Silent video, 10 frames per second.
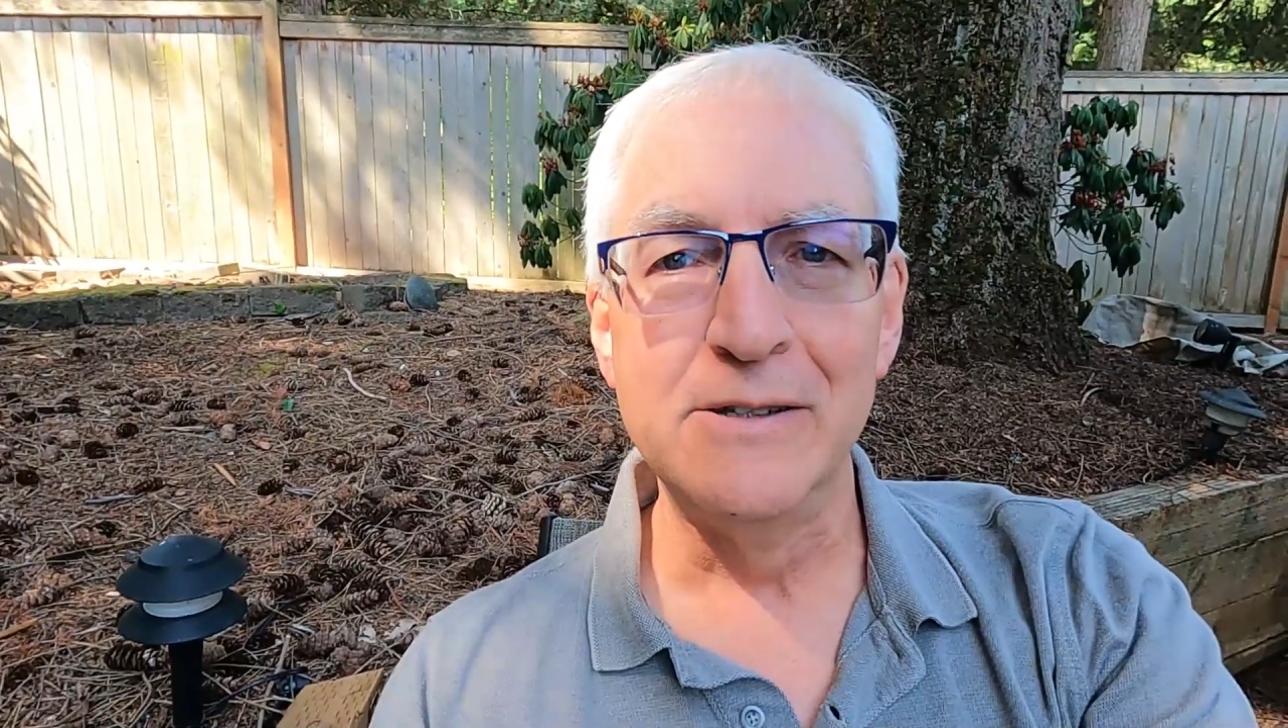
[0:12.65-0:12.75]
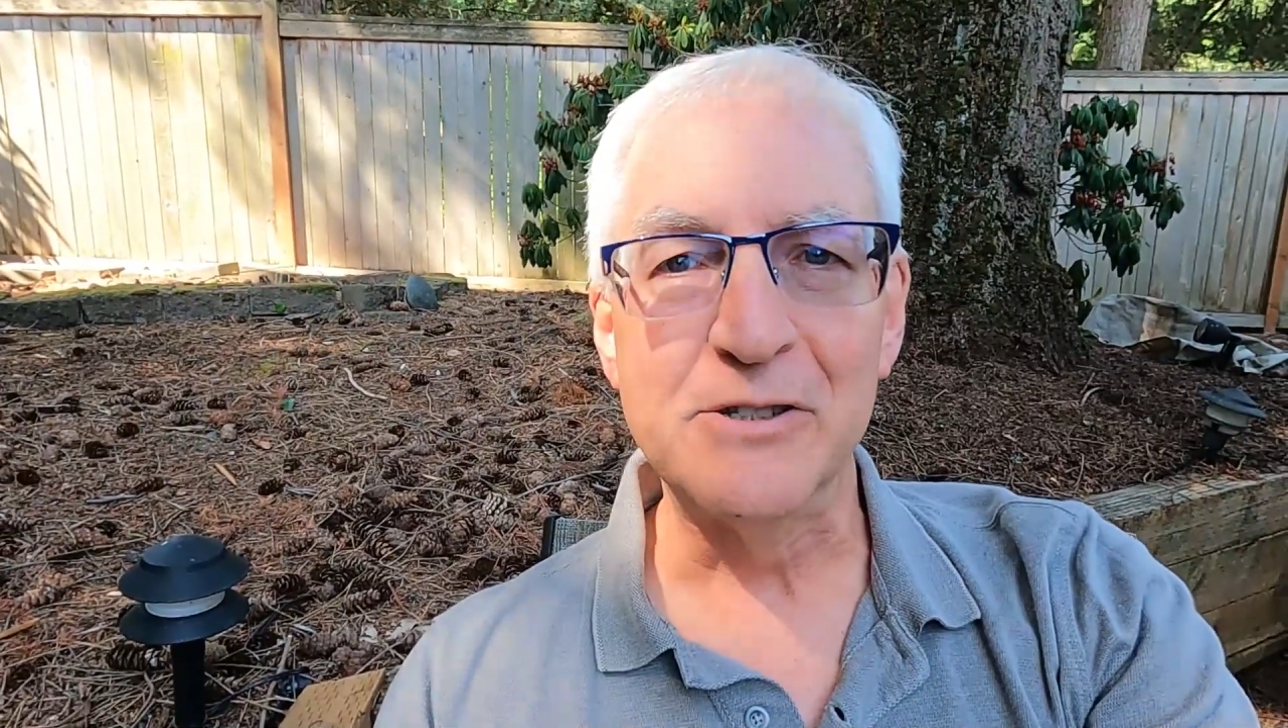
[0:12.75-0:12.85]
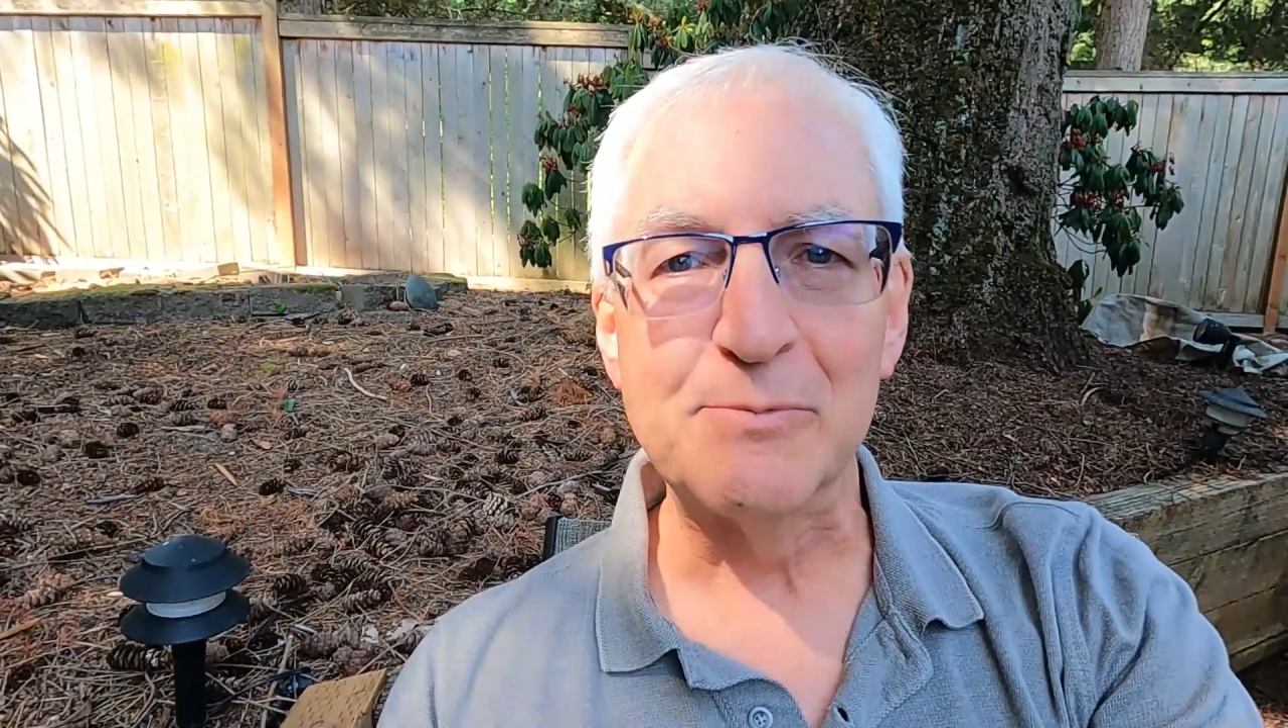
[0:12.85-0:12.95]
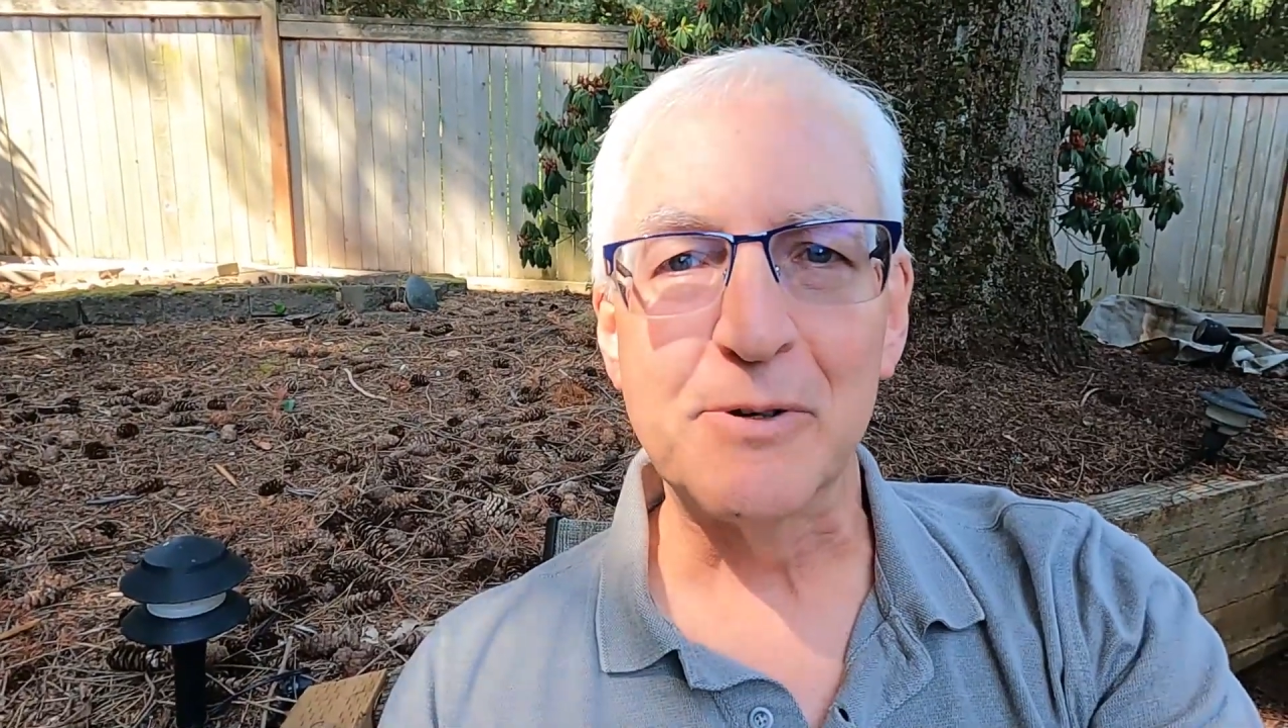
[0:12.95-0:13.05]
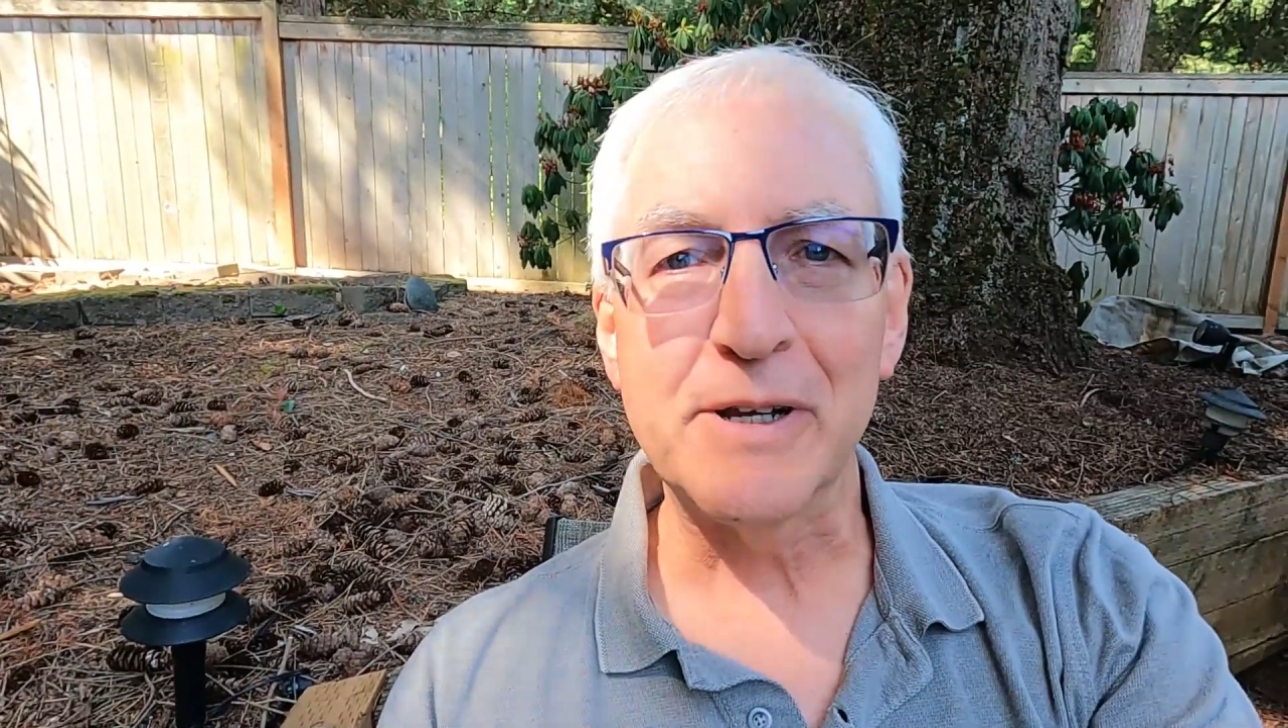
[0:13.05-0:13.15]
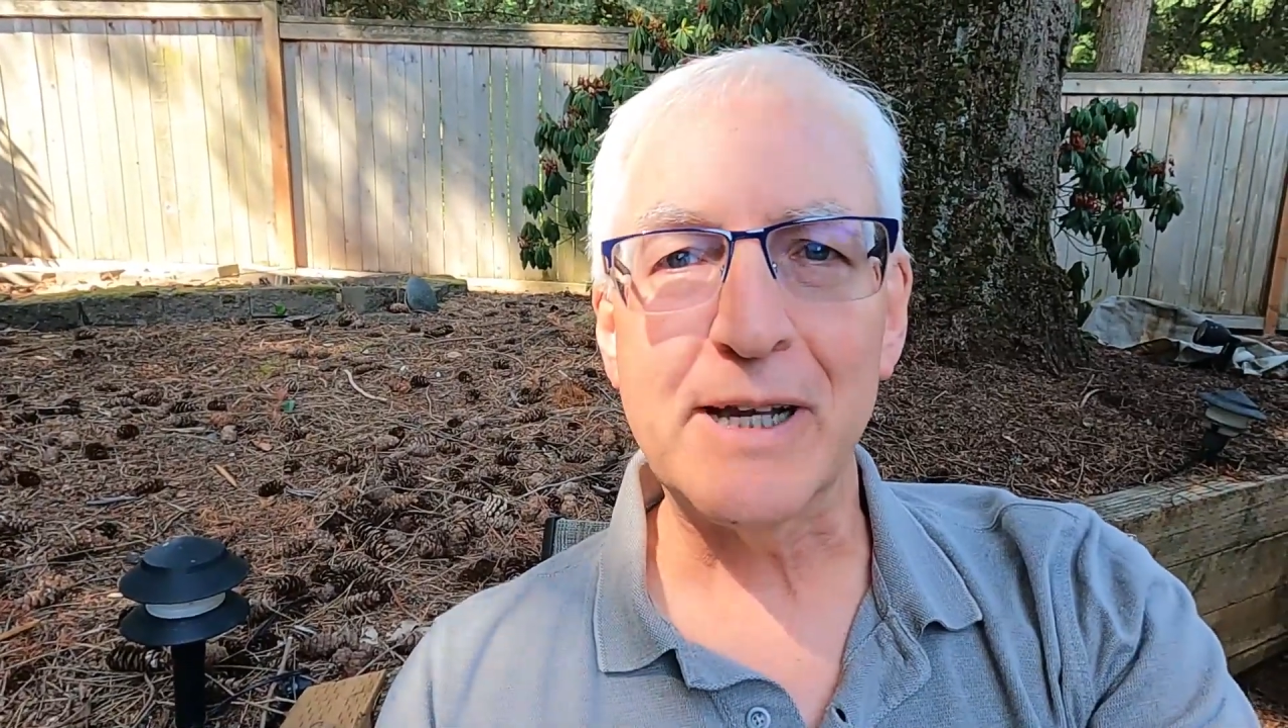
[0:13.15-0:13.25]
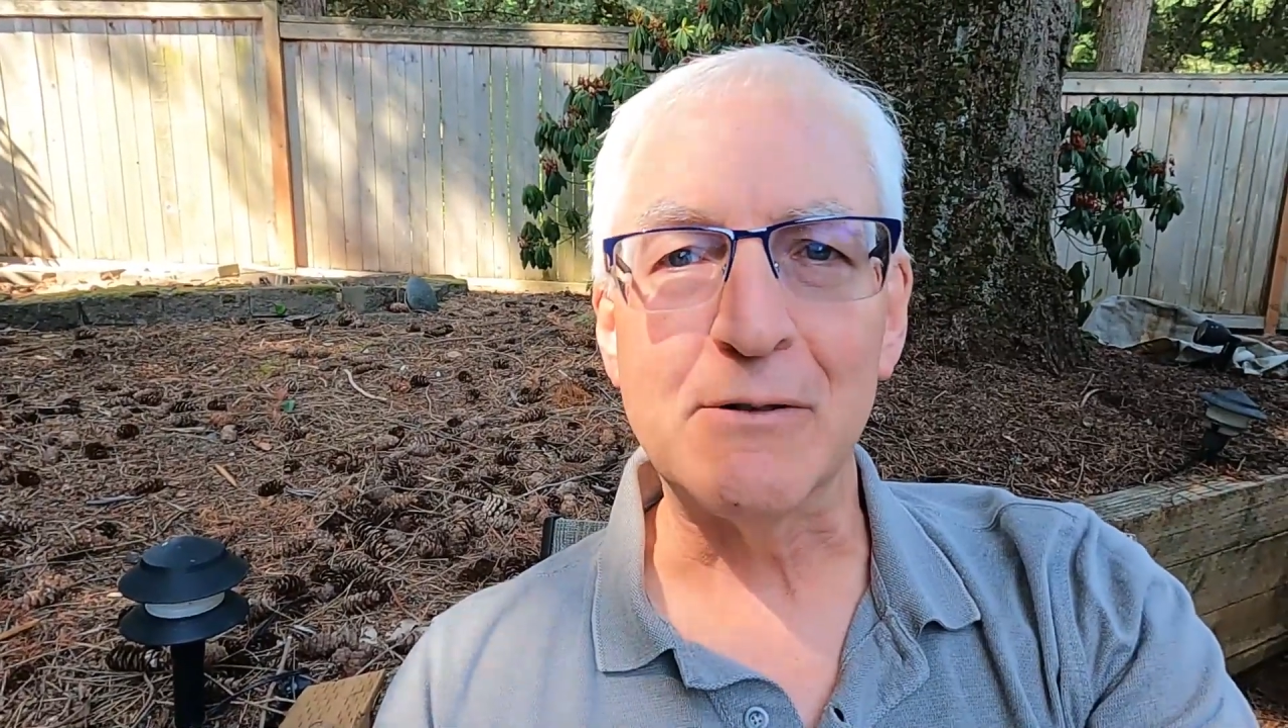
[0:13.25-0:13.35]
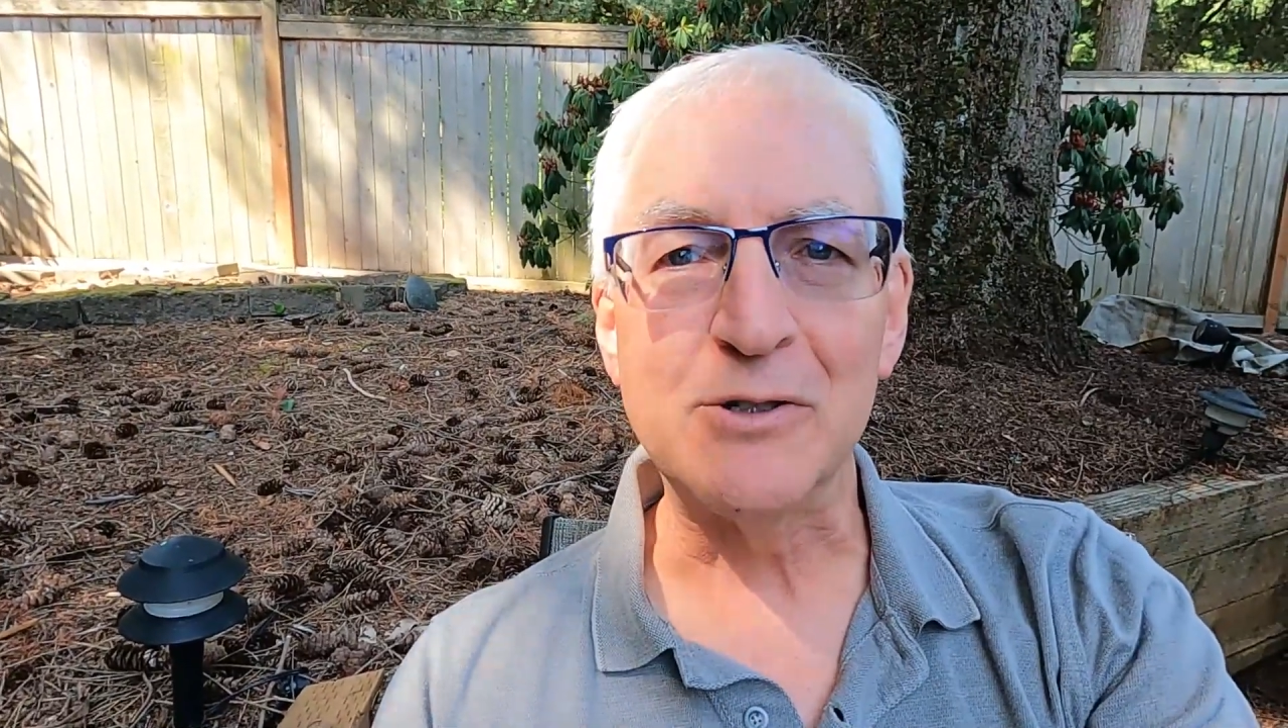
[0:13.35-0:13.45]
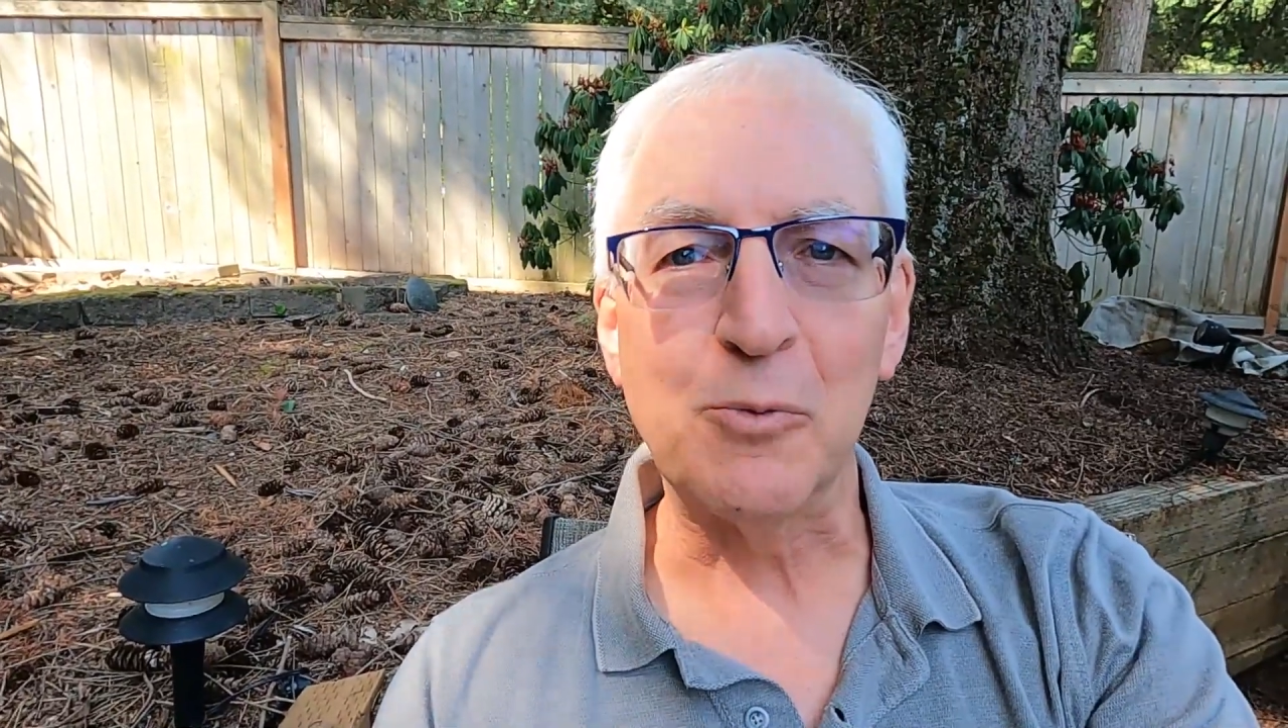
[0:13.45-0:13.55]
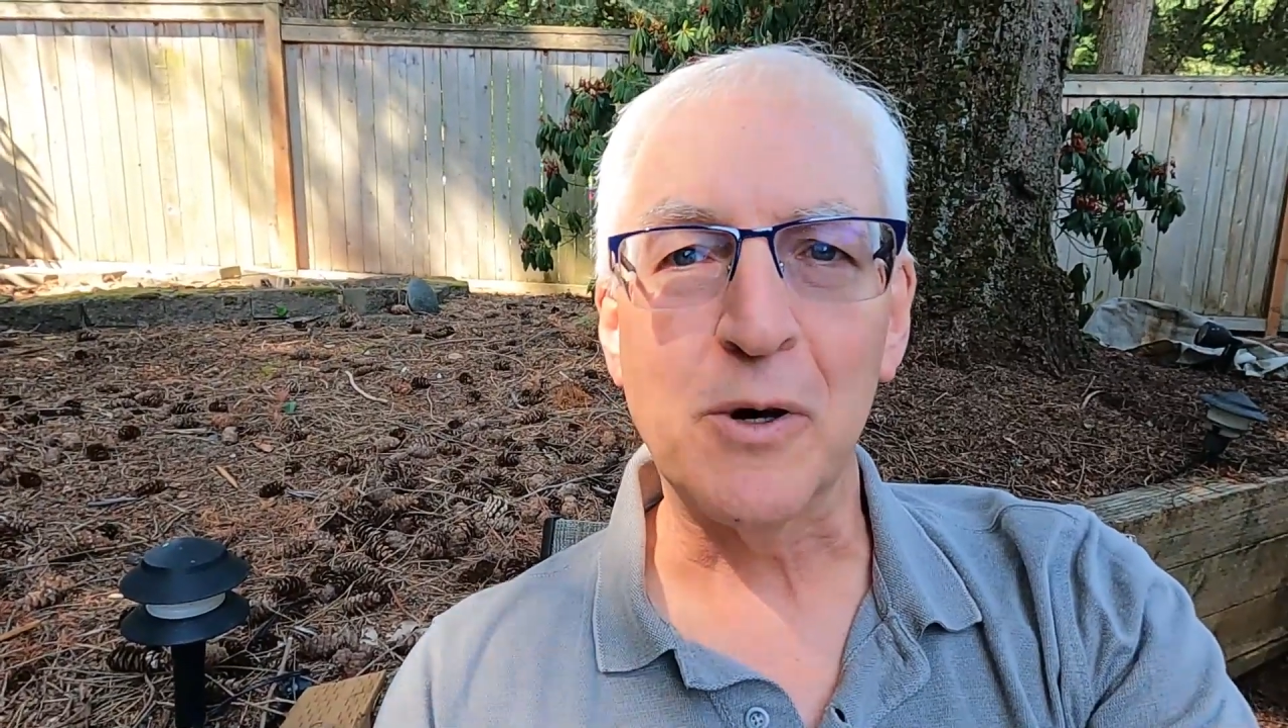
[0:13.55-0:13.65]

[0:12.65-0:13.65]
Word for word: This morning I was